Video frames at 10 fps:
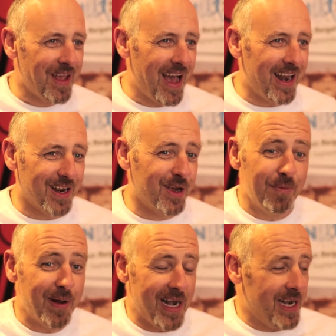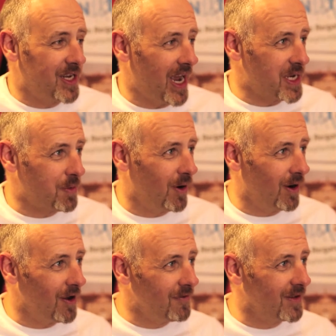And it completely changed my
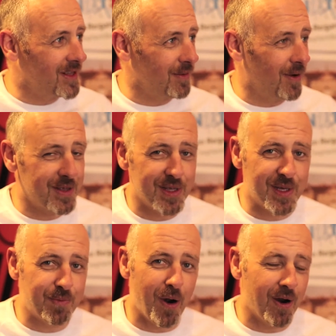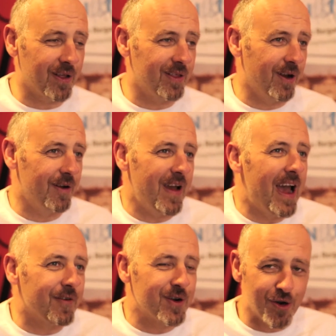life. It's the most inspiring thing I've
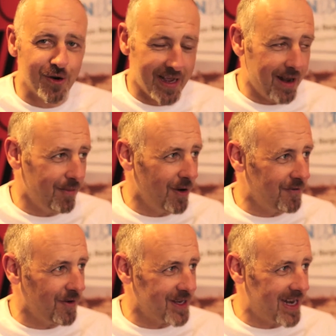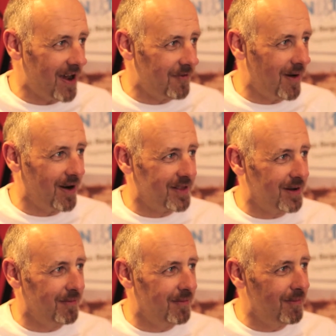ever done, getting my first half
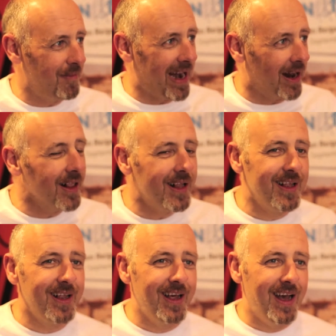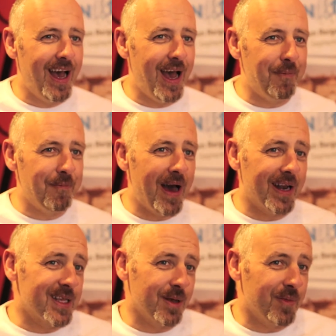marathon medal, and
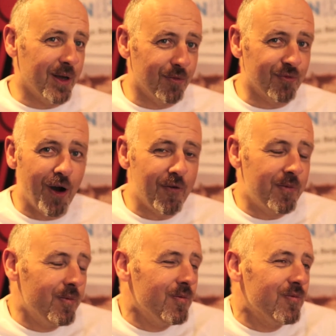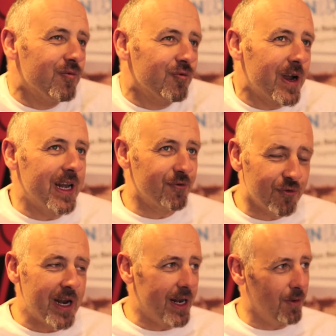it's something I've
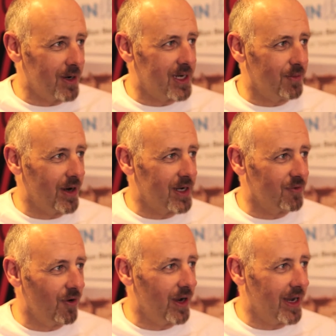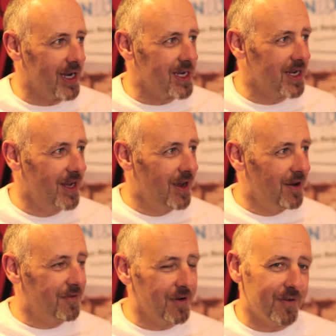really wanted to bring to Reigate
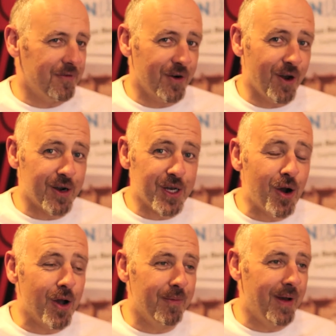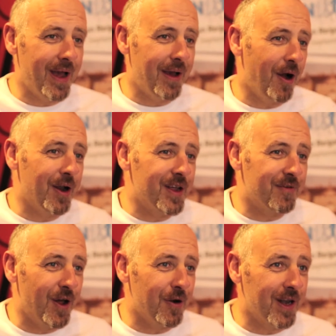for a long time. I
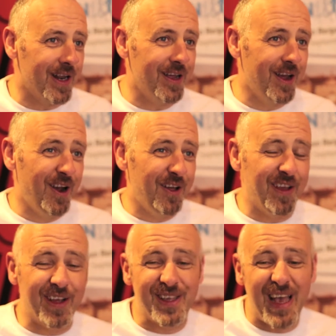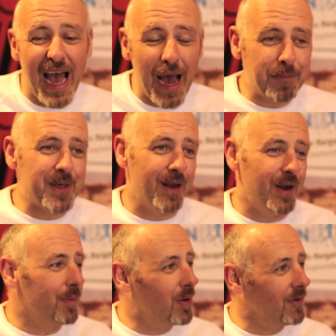live locally. I think it's
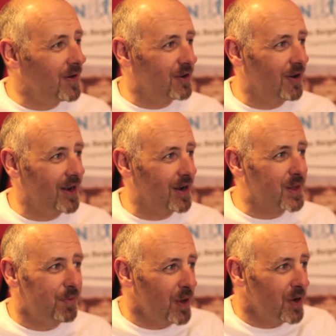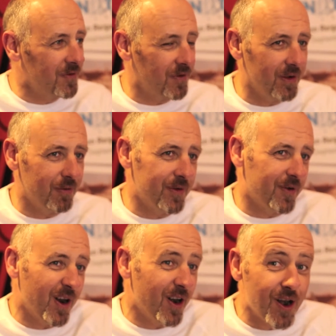absolutely perfect around here. It's beautiful. We've
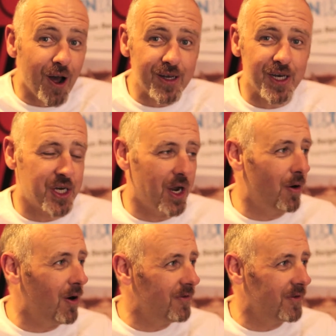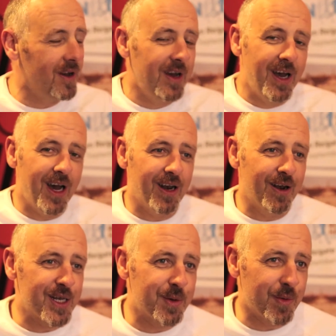got a lot to show off and a
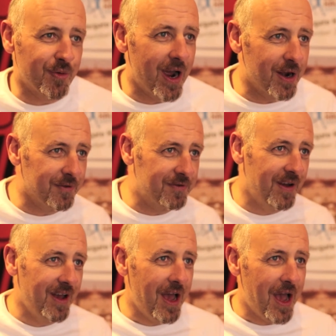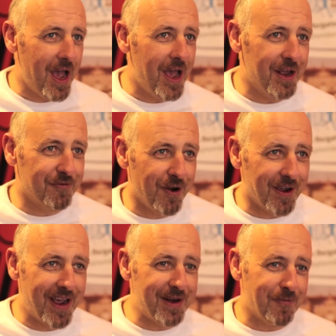lot to be proud of in
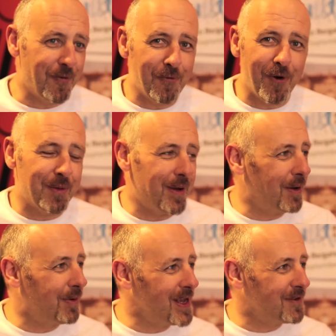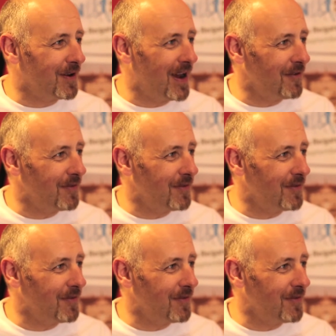Reigate, and what a better place for a half